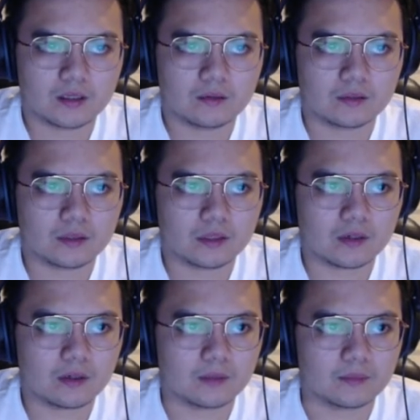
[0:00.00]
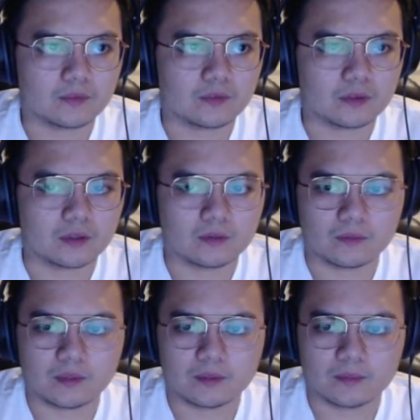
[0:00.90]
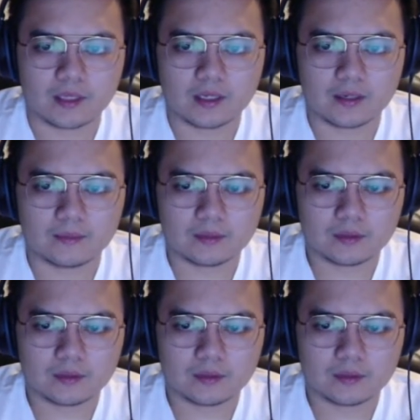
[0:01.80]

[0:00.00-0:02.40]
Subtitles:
What did I call it before? WebLab